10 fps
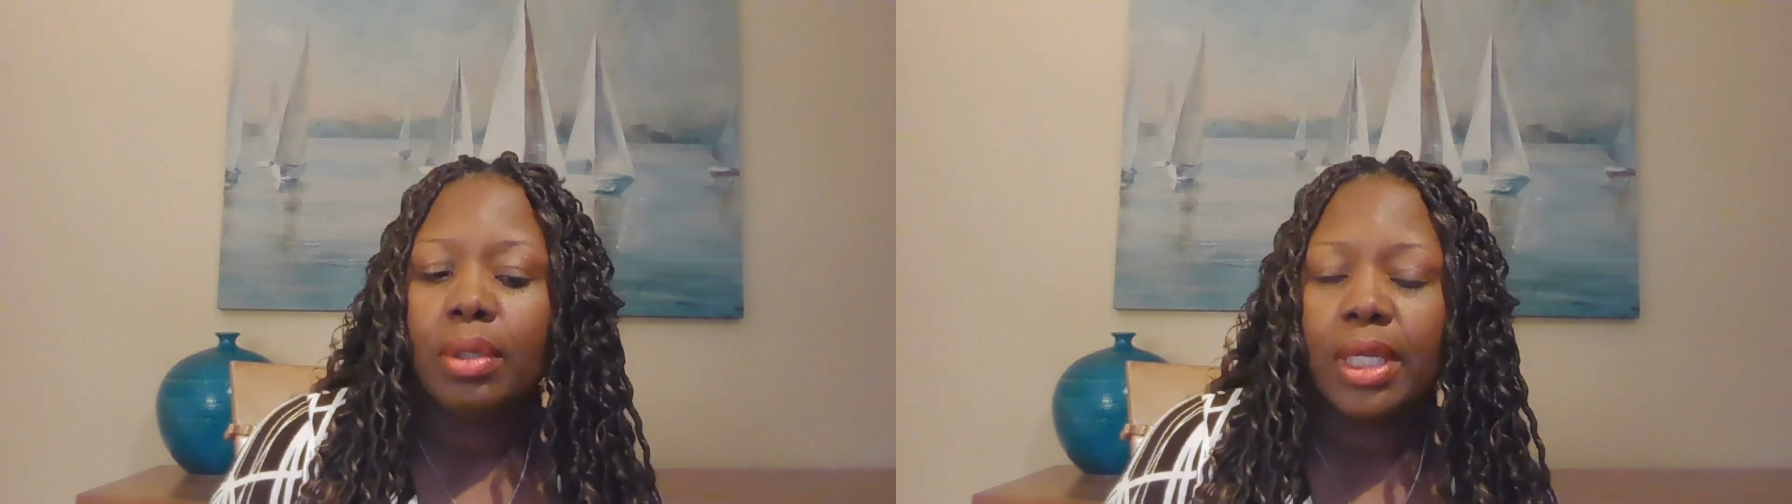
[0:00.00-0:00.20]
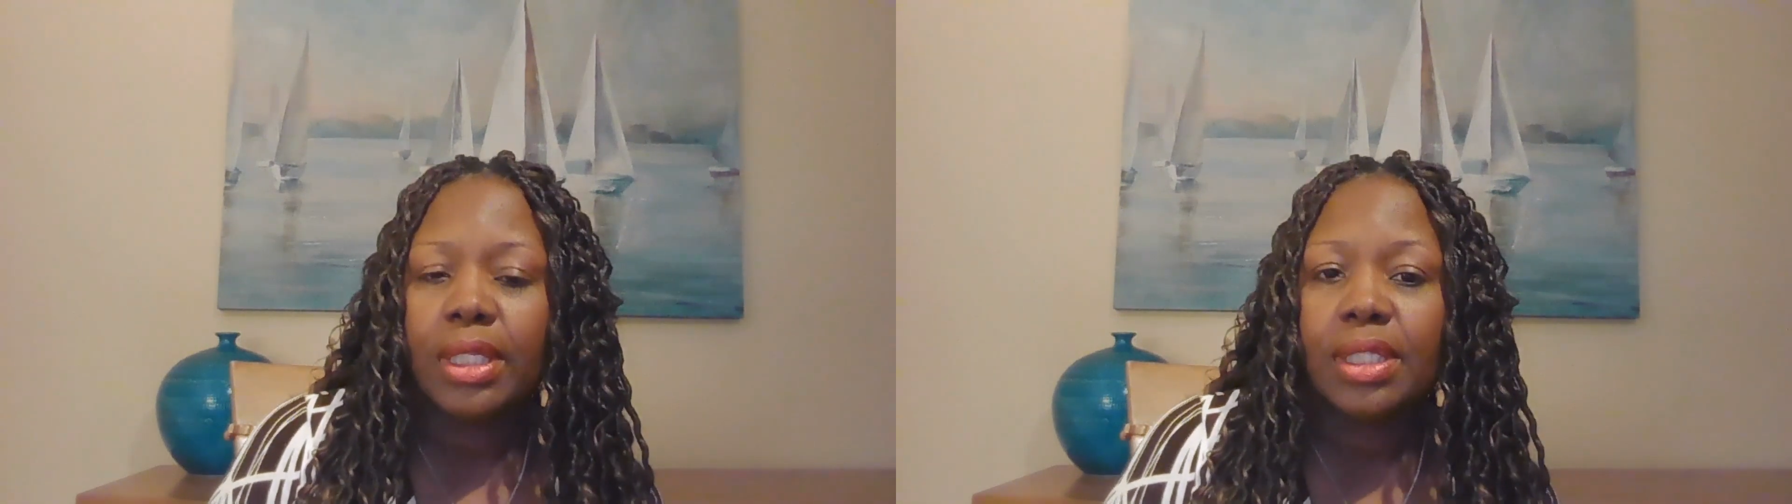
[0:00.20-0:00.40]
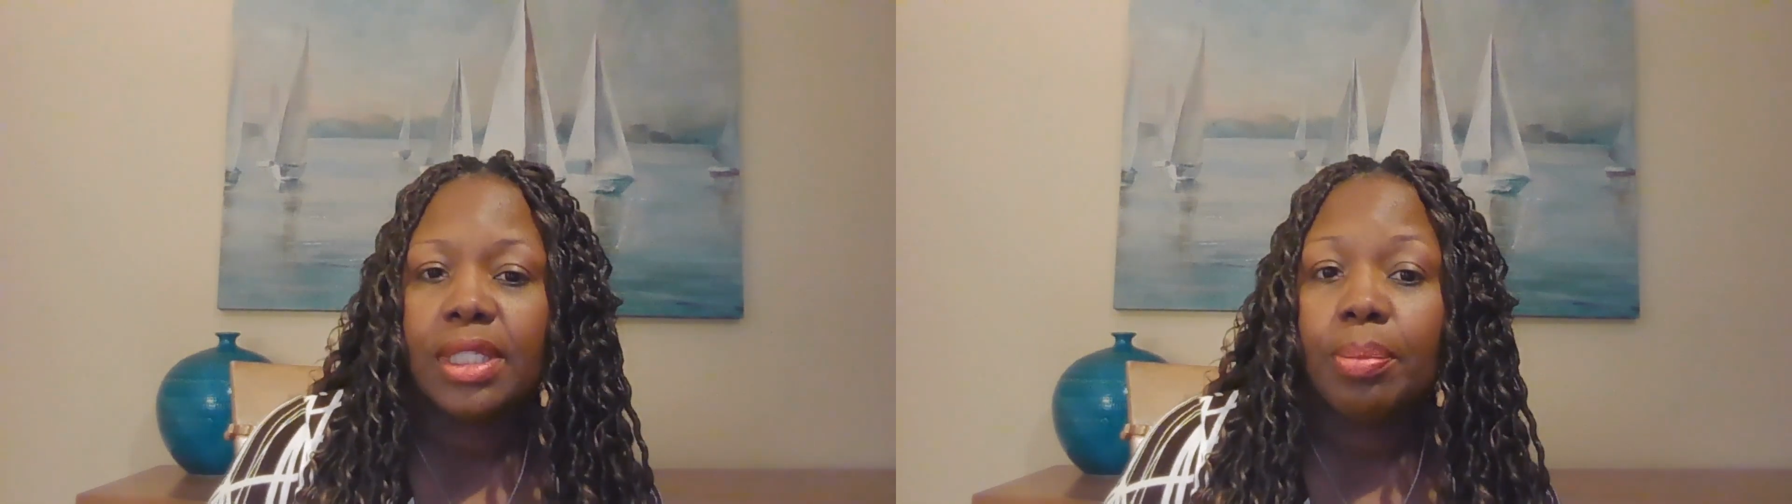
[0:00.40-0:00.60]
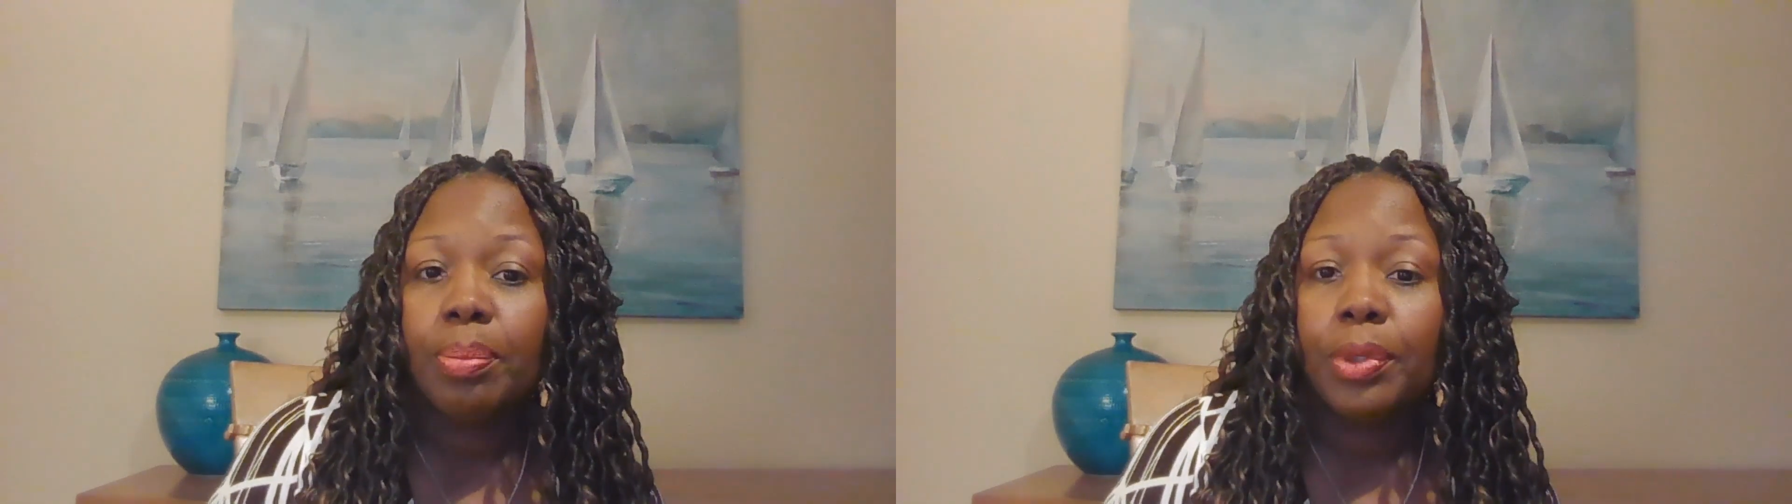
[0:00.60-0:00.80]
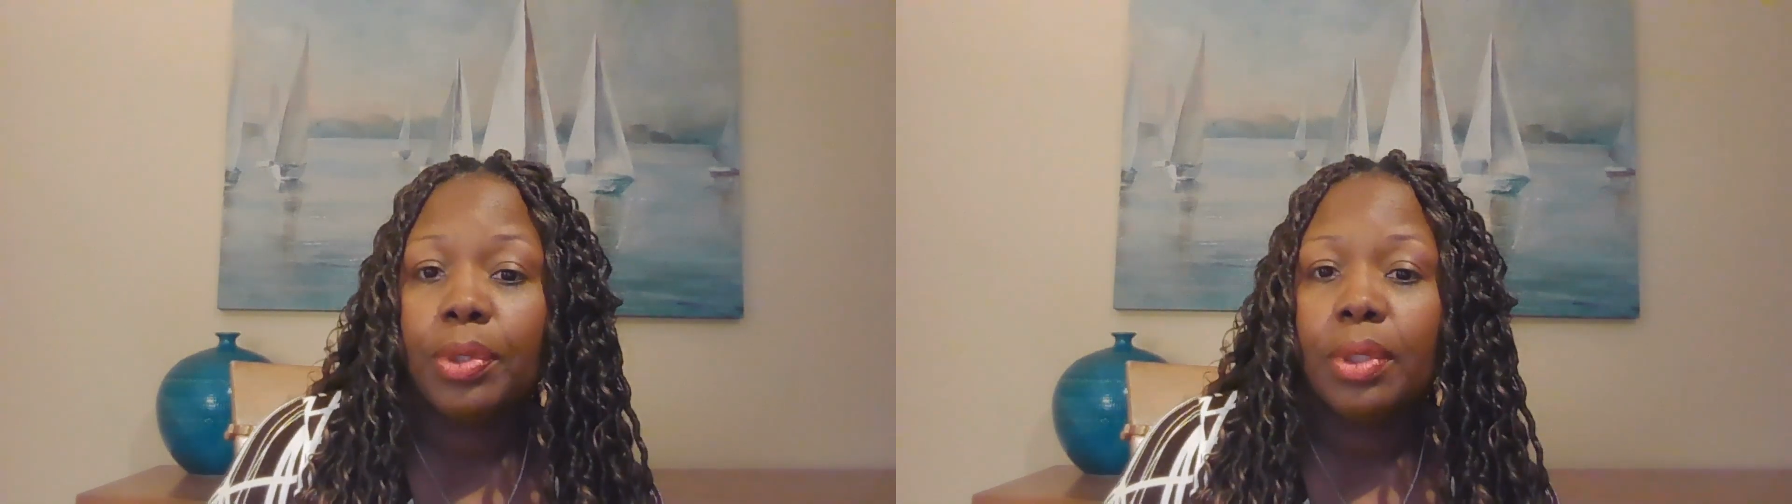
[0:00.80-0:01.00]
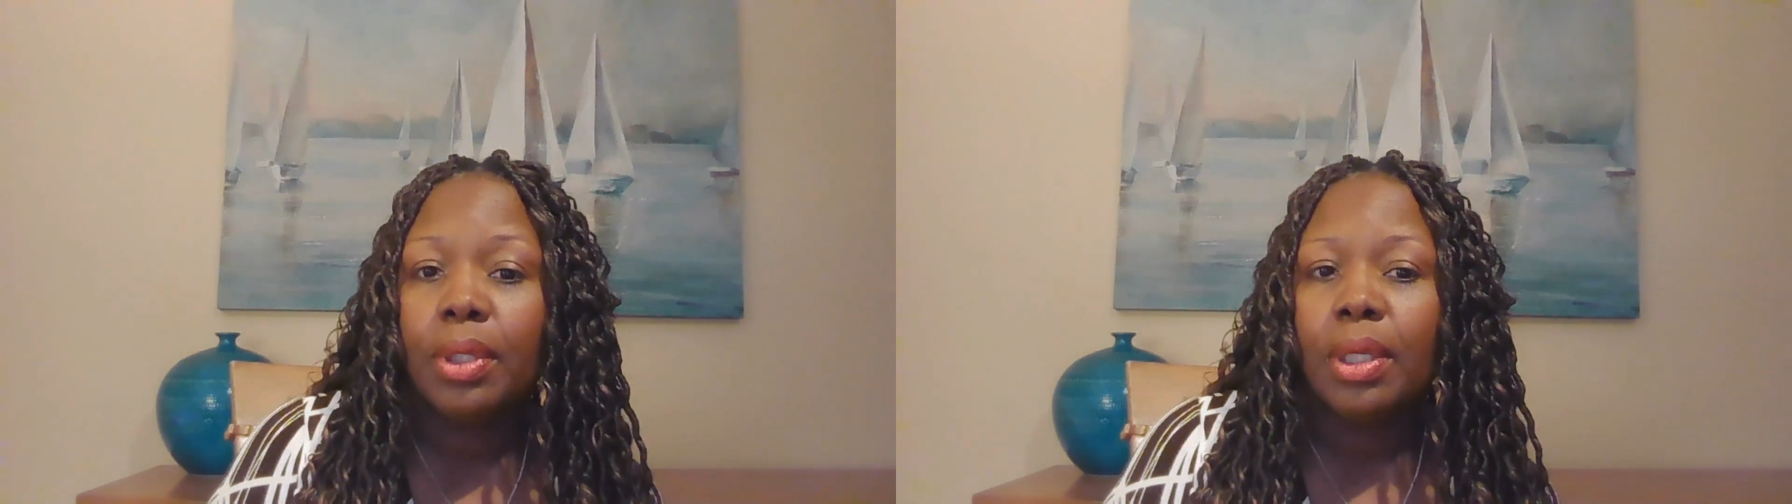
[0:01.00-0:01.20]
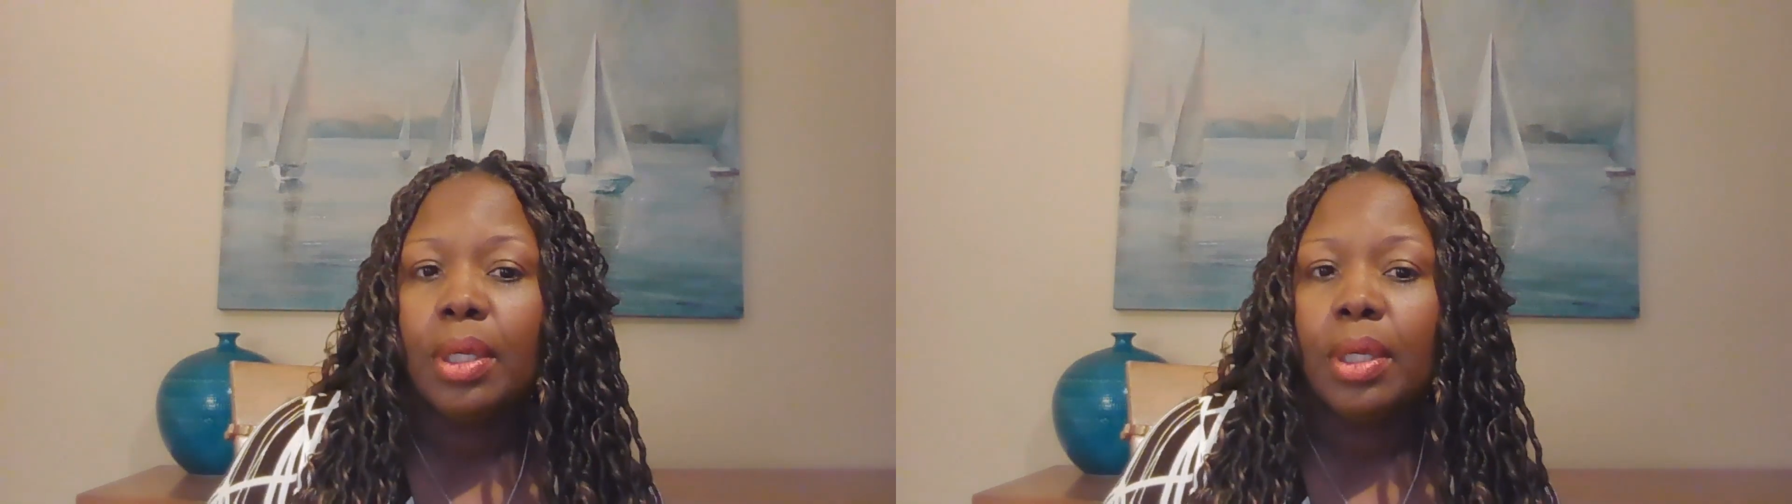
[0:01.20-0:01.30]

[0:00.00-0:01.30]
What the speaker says: and simple,